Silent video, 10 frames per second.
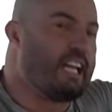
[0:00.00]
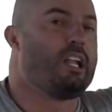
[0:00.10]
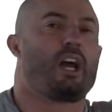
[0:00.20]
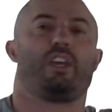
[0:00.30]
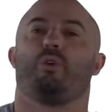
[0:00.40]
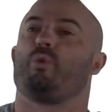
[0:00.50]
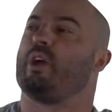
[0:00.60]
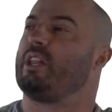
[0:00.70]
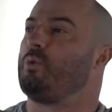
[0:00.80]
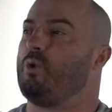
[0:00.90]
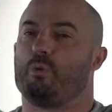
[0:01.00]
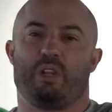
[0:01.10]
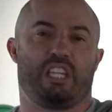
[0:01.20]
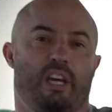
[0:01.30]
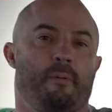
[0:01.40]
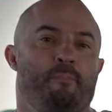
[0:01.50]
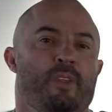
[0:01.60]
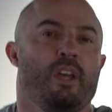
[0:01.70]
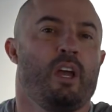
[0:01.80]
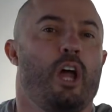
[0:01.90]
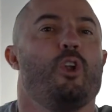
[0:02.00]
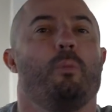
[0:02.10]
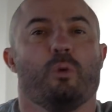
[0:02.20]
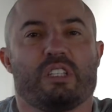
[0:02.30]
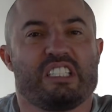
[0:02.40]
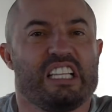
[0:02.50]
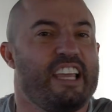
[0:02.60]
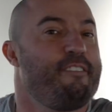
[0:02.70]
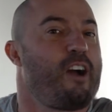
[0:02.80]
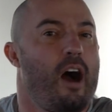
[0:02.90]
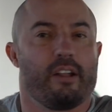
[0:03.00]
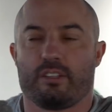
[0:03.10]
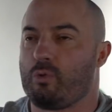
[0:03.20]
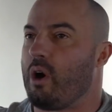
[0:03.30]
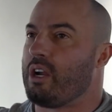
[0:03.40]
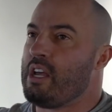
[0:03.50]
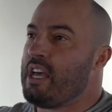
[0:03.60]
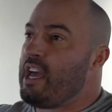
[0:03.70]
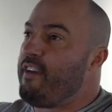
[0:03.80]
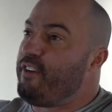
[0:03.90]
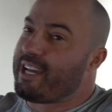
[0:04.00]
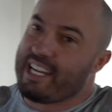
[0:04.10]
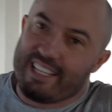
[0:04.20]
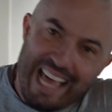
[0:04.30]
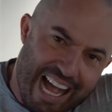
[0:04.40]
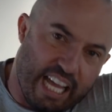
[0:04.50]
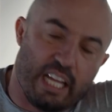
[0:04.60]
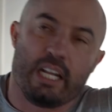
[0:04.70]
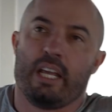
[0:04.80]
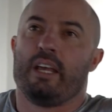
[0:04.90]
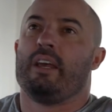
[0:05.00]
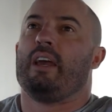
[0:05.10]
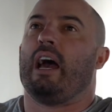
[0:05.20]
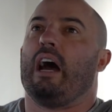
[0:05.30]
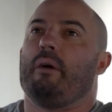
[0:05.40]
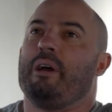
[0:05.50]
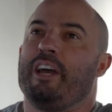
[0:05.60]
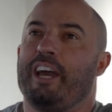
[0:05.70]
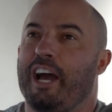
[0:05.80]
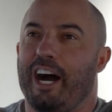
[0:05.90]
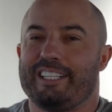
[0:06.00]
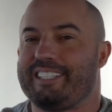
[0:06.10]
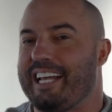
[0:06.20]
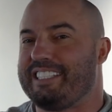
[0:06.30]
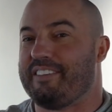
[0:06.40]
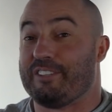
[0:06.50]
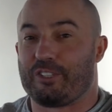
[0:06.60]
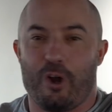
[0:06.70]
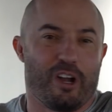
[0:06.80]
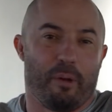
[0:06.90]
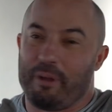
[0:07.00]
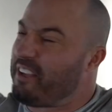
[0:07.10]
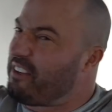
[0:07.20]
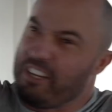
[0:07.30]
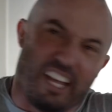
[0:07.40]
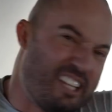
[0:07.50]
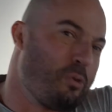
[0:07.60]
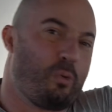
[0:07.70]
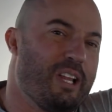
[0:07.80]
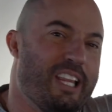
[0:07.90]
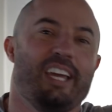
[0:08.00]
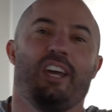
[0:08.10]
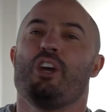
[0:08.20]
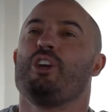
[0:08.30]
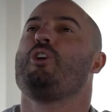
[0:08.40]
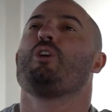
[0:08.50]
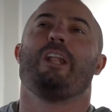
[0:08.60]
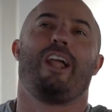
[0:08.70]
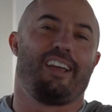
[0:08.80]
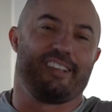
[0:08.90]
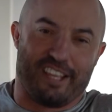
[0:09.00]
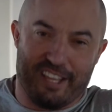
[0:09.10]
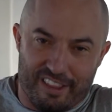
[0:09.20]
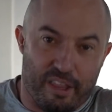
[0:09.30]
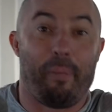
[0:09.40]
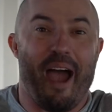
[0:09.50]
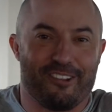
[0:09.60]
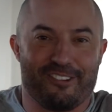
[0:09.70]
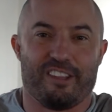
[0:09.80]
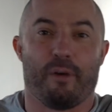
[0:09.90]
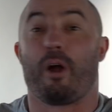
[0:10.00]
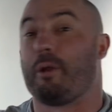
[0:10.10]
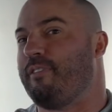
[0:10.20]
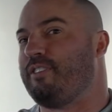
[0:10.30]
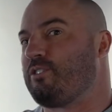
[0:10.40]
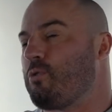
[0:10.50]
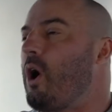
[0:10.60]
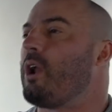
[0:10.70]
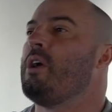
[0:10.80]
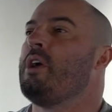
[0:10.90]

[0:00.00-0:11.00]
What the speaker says: it like you really would with a normal sleeve kind of squat. If you can attack it, I'd say it's even stronger because then you get to really utilize the bounce in the bottom of the squat.